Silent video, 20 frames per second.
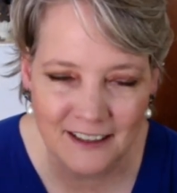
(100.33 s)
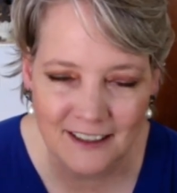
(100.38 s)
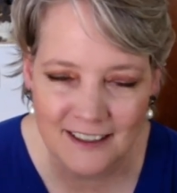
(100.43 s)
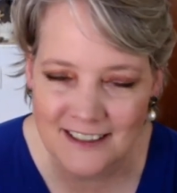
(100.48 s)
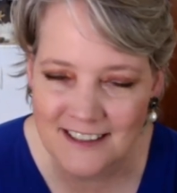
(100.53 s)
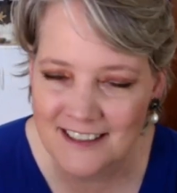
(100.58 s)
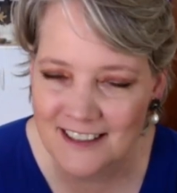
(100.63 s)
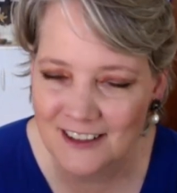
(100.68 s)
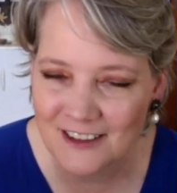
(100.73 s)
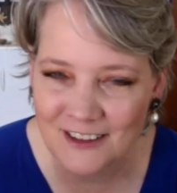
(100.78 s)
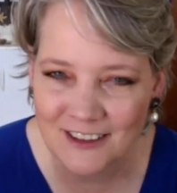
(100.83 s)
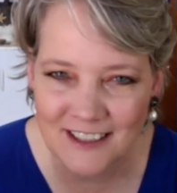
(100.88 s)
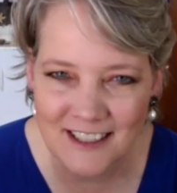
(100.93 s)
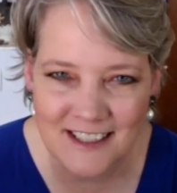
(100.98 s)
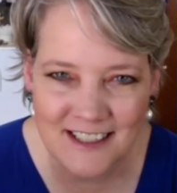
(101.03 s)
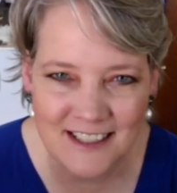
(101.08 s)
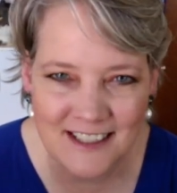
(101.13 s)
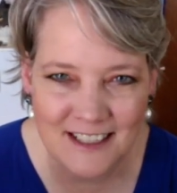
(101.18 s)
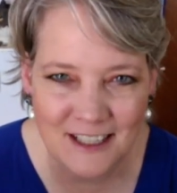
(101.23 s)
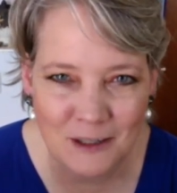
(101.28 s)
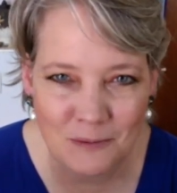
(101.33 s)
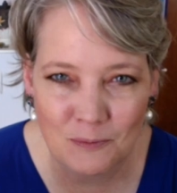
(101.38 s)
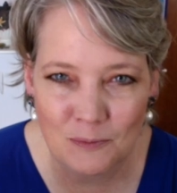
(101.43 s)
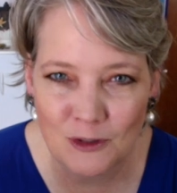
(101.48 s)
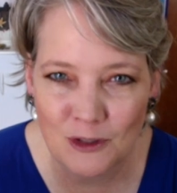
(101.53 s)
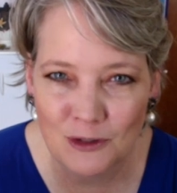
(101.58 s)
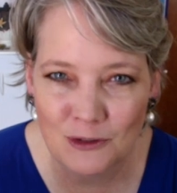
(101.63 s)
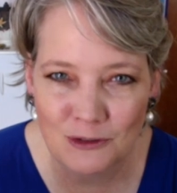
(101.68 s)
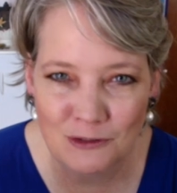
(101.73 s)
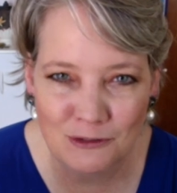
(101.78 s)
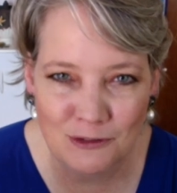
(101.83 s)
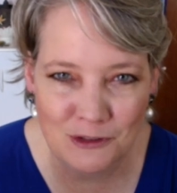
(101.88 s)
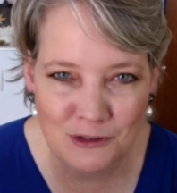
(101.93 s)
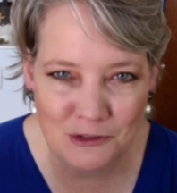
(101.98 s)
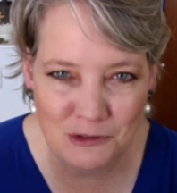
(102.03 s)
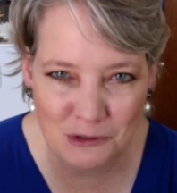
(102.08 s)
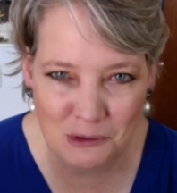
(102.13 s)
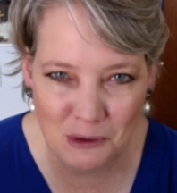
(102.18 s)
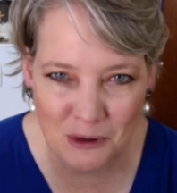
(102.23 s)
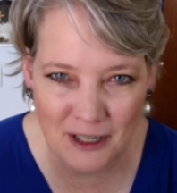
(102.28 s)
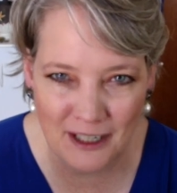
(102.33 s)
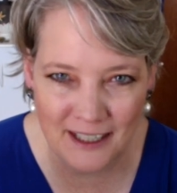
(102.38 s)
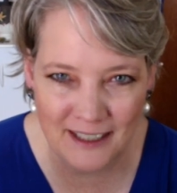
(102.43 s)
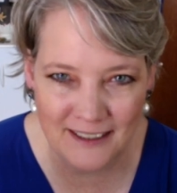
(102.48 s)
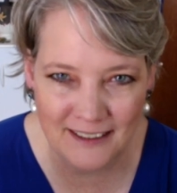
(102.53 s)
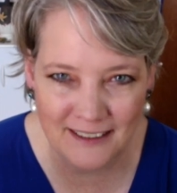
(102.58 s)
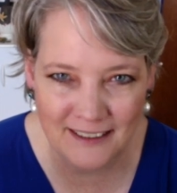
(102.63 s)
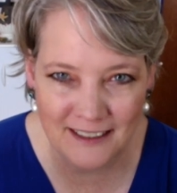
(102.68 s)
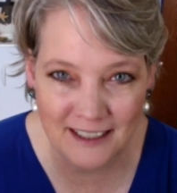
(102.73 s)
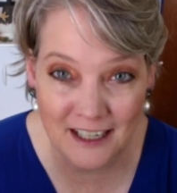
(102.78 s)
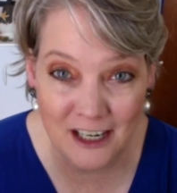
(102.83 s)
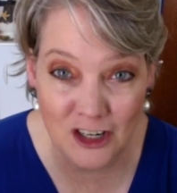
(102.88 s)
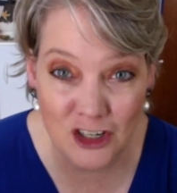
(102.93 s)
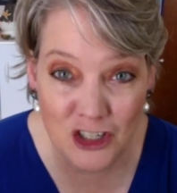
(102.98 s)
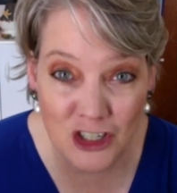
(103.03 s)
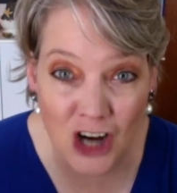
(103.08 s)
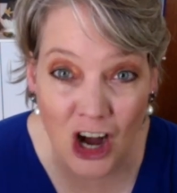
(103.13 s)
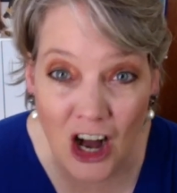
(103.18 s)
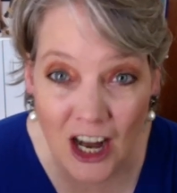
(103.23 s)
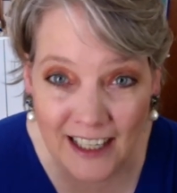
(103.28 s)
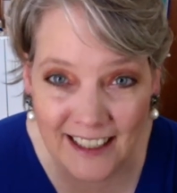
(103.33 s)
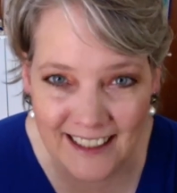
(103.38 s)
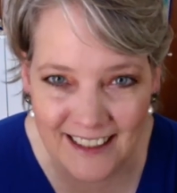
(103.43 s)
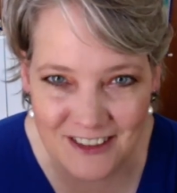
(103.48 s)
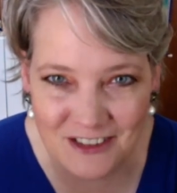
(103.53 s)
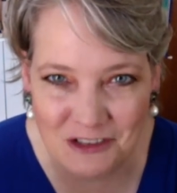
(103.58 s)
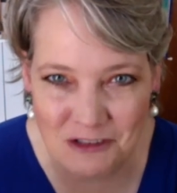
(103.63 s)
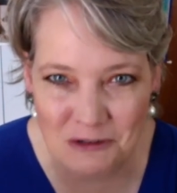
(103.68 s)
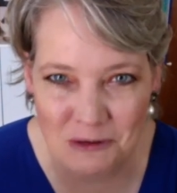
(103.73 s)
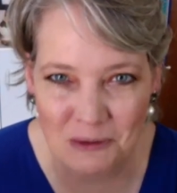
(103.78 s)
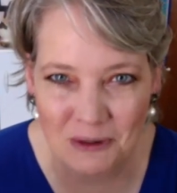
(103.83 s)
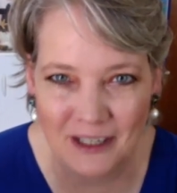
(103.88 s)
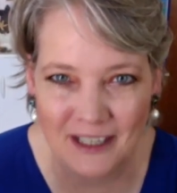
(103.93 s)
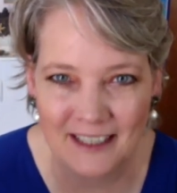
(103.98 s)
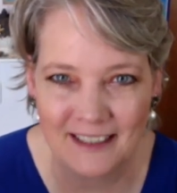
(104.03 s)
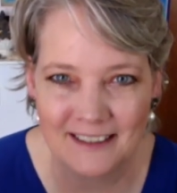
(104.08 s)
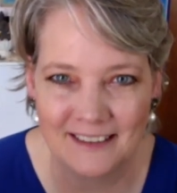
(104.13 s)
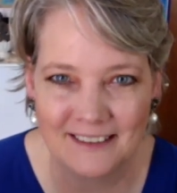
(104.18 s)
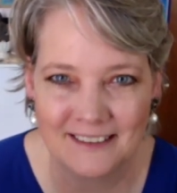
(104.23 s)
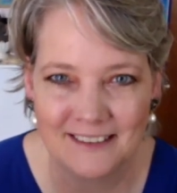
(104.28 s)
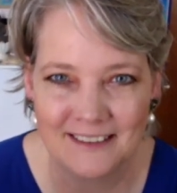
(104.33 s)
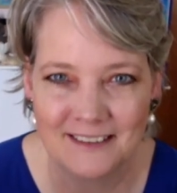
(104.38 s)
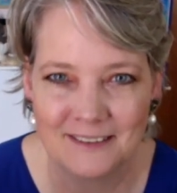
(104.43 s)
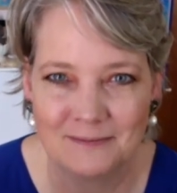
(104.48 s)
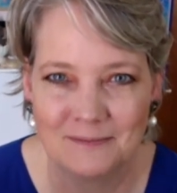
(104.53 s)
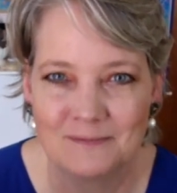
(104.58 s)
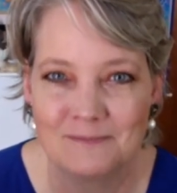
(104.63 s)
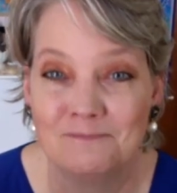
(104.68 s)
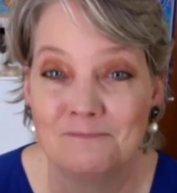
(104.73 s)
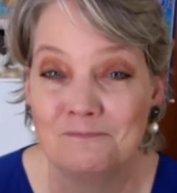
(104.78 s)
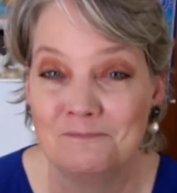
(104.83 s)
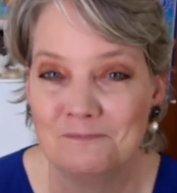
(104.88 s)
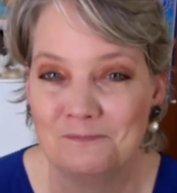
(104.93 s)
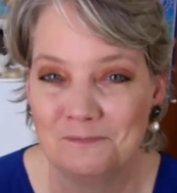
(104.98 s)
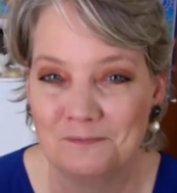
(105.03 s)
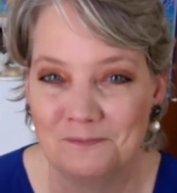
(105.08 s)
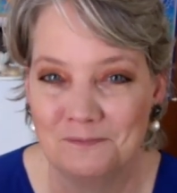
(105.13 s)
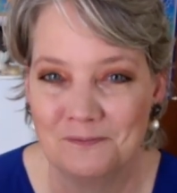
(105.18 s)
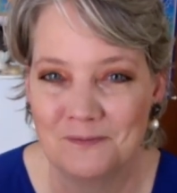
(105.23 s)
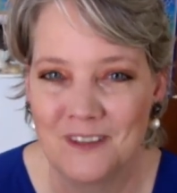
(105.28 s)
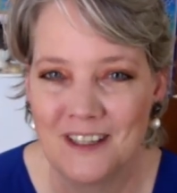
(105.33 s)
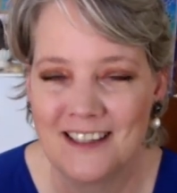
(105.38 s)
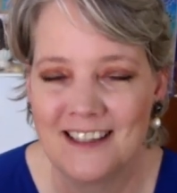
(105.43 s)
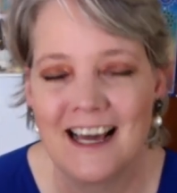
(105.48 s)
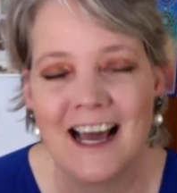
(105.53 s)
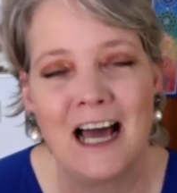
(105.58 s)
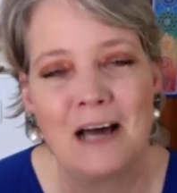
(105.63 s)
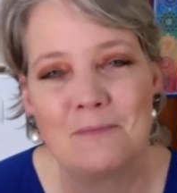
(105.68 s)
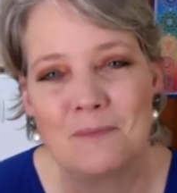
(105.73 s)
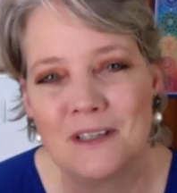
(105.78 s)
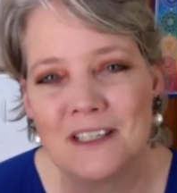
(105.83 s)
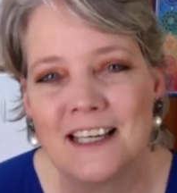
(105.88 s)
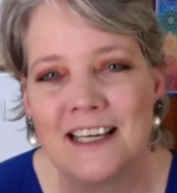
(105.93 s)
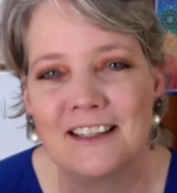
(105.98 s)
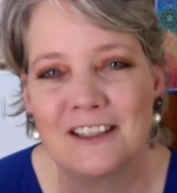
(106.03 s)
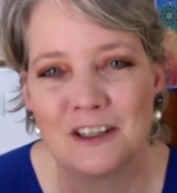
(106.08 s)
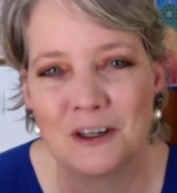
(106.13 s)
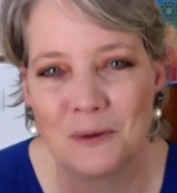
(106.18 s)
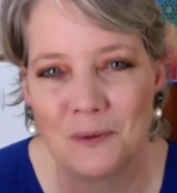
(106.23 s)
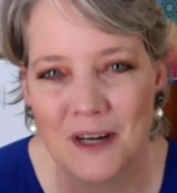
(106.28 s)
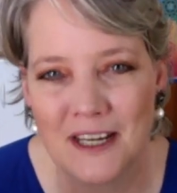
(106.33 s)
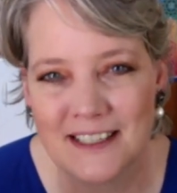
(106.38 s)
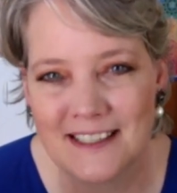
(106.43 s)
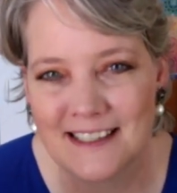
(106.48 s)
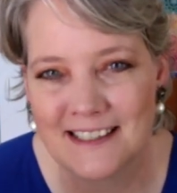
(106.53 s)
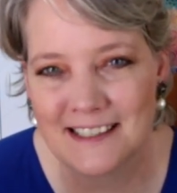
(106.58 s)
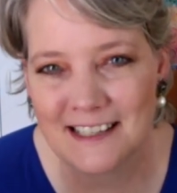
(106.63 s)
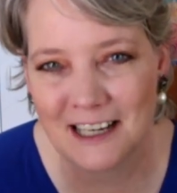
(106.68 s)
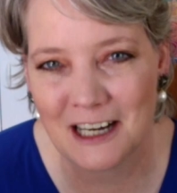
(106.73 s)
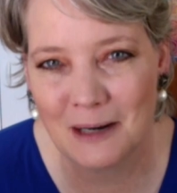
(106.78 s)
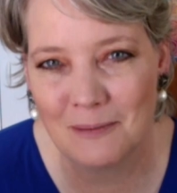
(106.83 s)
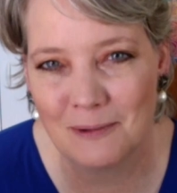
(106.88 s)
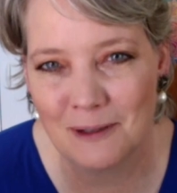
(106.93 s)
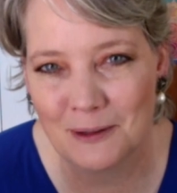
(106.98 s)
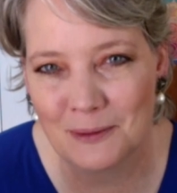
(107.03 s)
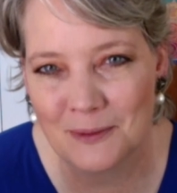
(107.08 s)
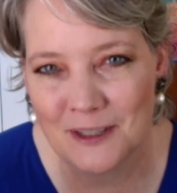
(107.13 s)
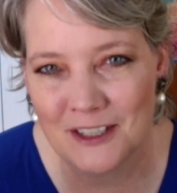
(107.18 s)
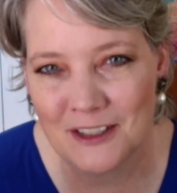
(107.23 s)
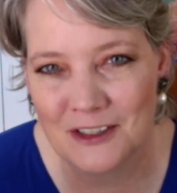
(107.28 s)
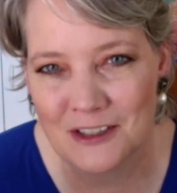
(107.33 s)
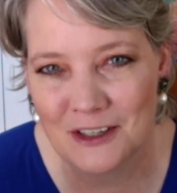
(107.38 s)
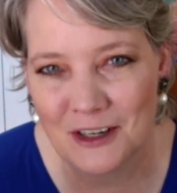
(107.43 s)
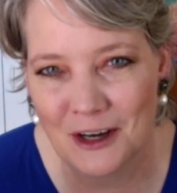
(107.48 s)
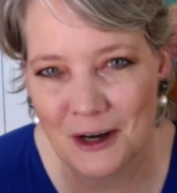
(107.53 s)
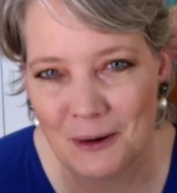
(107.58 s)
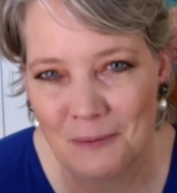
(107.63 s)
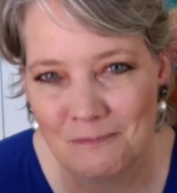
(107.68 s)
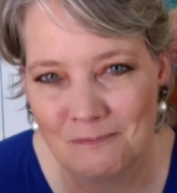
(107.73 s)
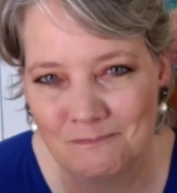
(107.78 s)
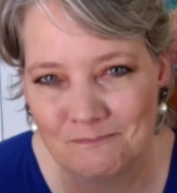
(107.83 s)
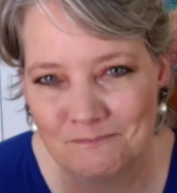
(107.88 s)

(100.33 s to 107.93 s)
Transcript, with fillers: a synchronistic, beautiful story, a shocking story mm, that happened at the Oasis a couple of weeks ago.